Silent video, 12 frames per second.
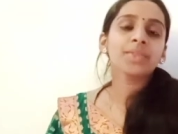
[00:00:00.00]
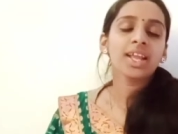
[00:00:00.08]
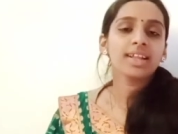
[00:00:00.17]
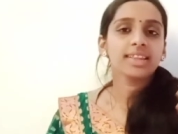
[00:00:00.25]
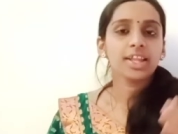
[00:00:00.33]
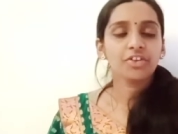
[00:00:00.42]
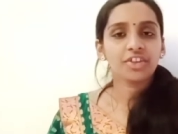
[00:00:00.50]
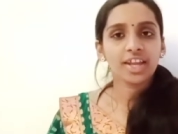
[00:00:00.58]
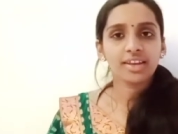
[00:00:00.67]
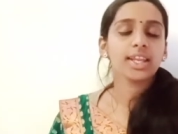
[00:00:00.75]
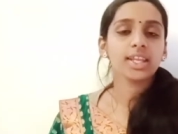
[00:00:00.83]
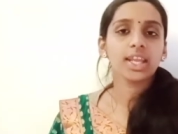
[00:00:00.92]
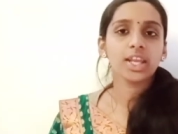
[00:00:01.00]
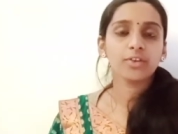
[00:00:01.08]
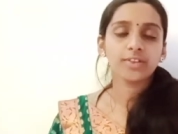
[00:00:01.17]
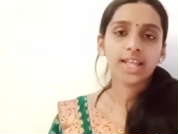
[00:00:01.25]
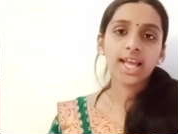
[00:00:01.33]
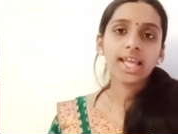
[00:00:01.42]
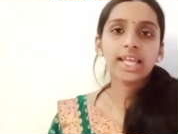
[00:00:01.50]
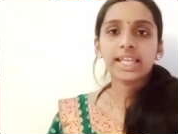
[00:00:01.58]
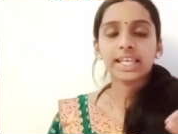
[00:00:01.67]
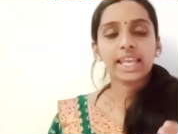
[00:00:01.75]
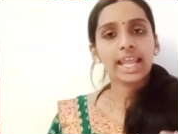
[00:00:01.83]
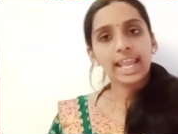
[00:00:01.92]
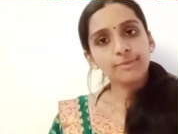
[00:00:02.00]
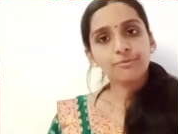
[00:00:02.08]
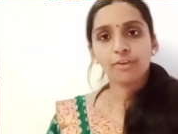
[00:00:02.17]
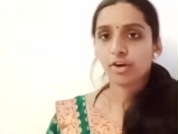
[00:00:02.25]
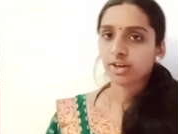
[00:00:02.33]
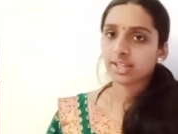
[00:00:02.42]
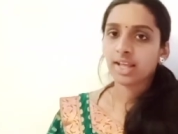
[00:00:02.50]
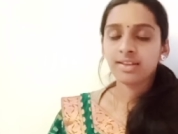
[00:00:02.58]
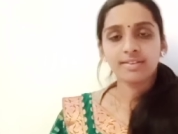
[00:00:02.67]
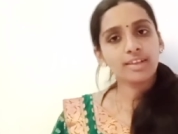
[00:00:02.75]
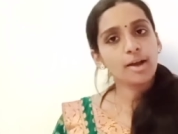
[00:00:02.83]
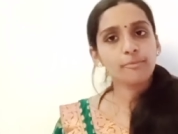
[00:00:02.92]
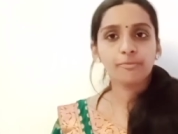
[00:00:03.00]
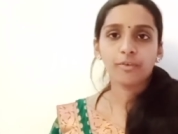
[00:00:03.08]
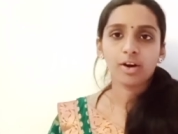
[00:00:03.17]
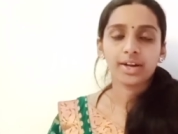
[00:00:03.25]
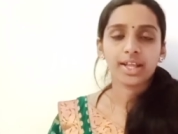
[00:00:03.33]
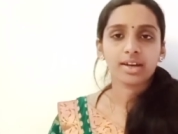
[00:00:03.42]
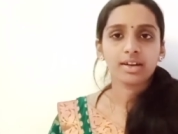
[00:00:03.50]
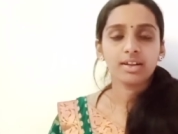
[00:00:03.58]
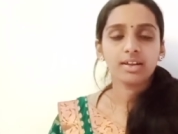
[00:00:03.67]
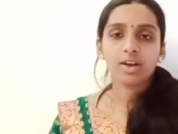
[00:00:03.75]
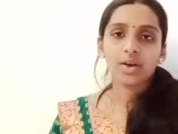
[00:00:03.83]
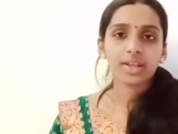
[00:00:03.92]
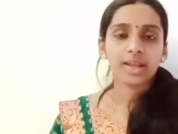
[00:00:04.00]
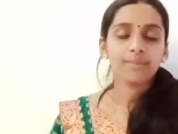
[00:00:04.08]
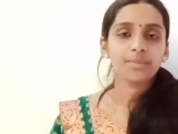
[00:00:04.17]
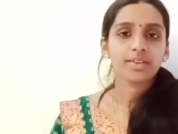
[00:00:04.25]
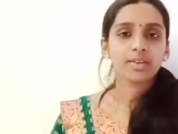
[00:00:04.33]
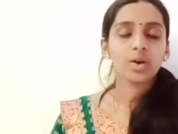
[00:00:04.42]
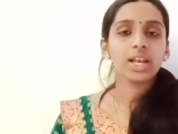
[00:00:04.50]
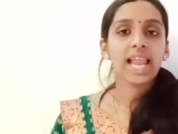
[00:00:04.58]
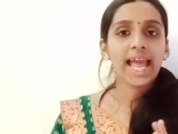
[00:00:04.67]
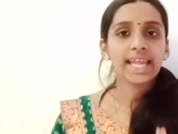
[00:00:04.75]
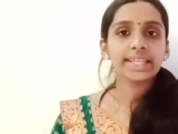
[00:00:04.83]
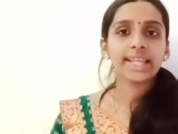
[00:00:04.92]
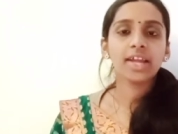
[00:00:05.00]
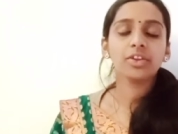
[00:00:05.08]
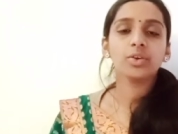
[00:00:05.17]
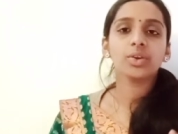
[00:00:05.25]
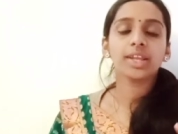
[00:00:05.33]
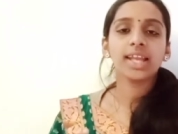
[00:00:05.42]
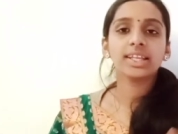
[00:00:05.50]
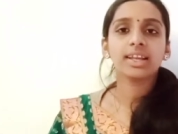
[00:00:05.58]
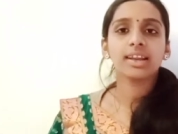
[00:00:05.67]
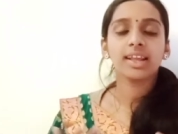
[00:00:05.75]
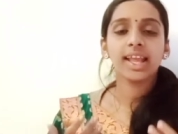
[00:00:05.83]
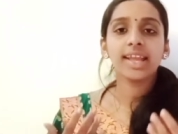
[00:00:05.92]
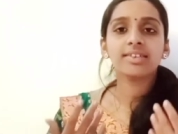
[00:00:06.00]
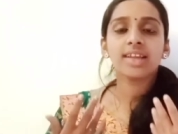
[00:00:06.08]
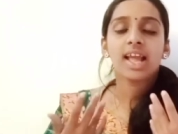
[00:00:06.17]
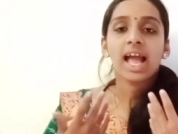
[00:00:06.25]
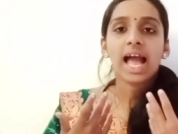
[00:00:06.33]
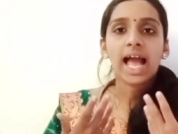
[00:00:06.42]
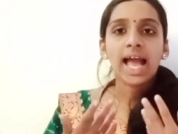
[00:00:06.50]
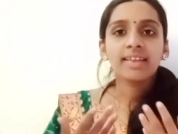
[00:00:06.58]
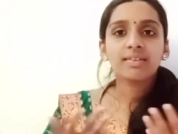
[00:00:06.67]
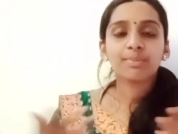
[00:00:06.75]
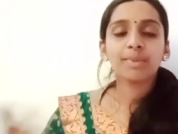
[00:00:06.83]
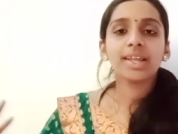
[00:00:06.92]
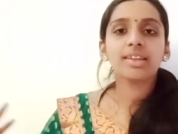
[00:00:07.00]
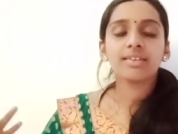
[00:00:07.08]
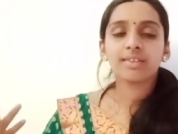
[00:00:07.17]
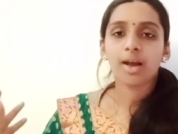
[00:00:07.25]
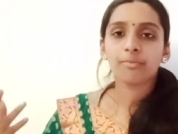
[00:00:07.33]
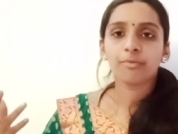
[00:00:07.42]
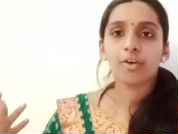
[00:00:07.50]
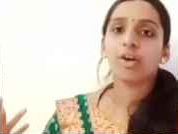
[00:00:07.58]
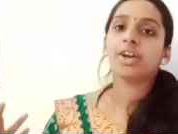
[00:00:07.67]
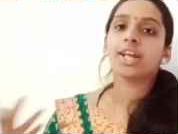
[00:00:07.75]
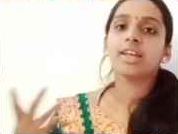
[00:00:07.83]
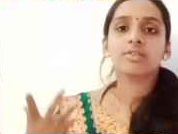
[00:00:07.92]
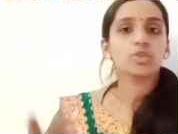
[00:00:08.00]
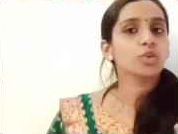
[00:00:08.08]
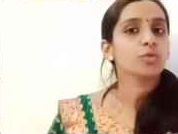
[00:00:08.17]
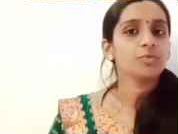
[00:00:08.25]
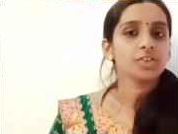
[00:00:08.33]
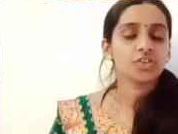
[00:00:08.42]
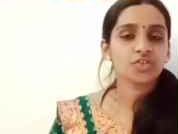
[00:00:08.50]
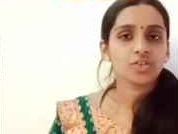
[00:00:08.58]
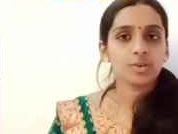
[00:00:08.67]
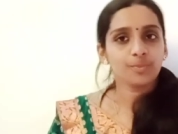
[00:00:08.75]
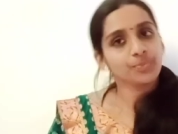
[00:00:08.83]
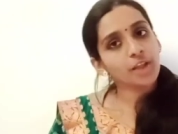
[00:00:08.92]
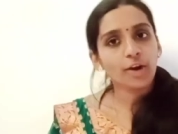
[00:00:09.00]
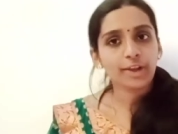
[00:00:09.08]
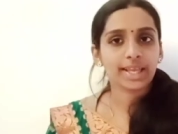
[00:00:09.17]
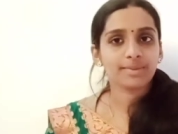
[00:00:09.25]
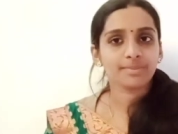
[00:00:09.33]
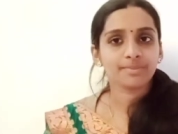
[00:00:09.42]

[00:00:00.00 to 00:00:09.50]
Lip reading: Then you can give the name for the subfolder. Okay, so like that you can create as many subfolders you wish. Okay.